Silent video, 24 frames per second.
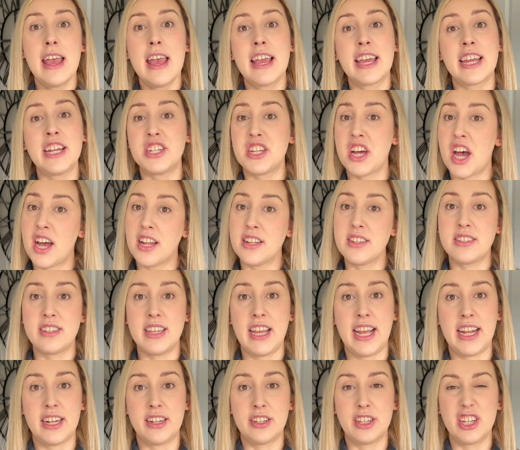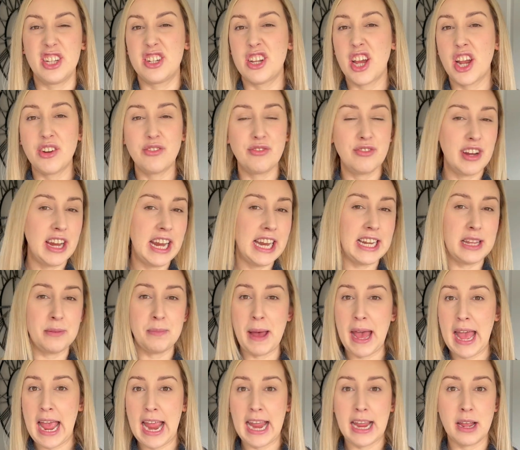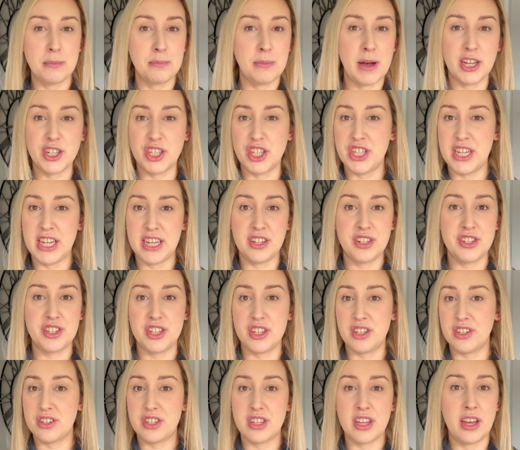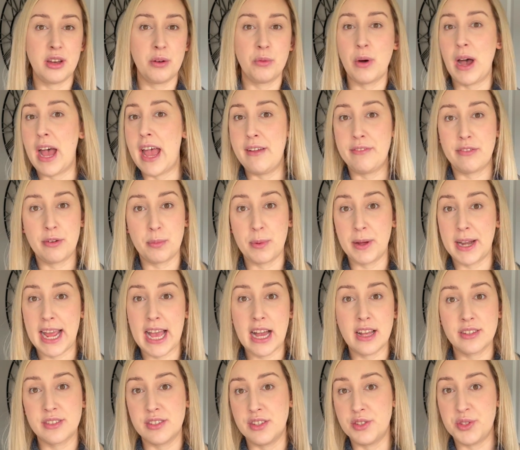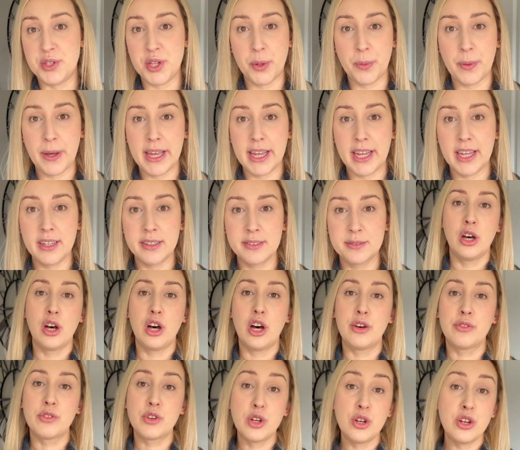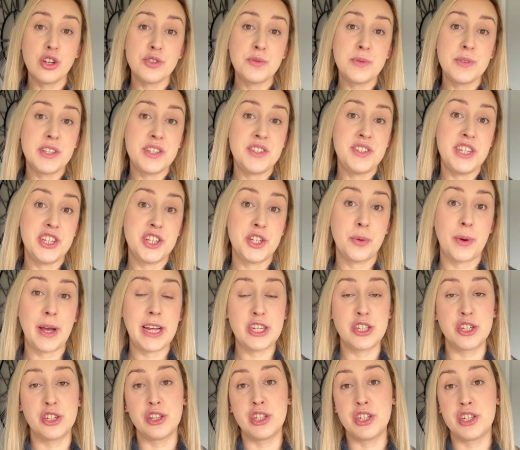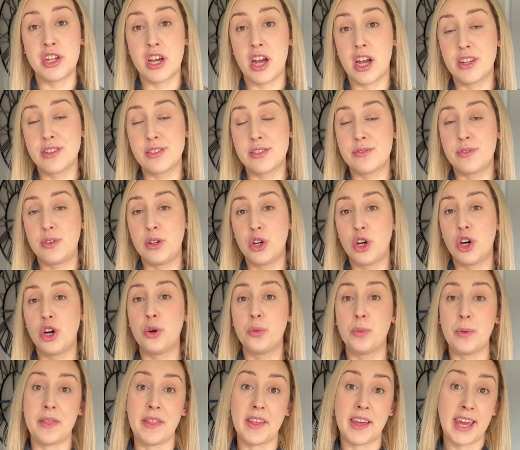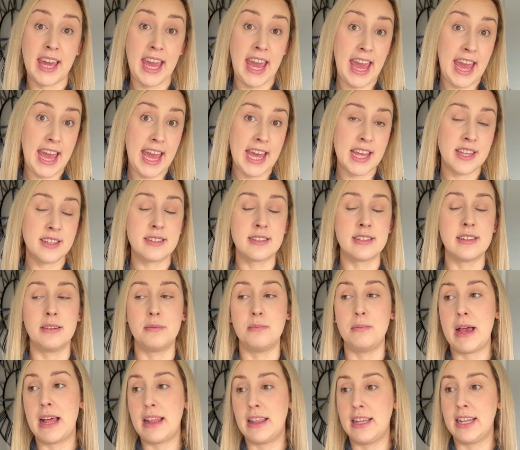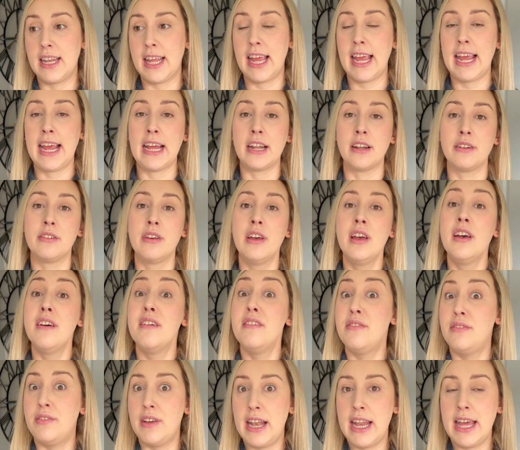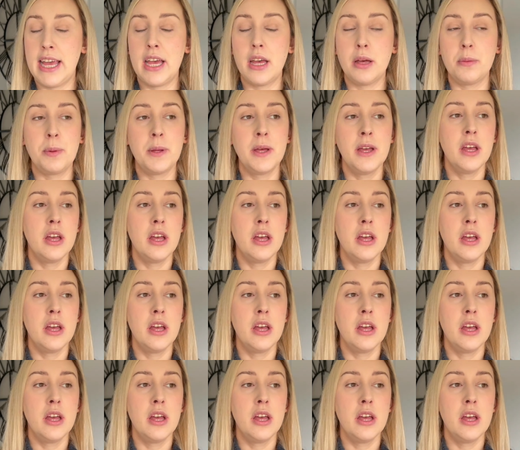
you're dancing, you don't really pay much attention to what everybody else is doing. Of course, with the situation on the dance floor, with the kiss and Melanie and Philip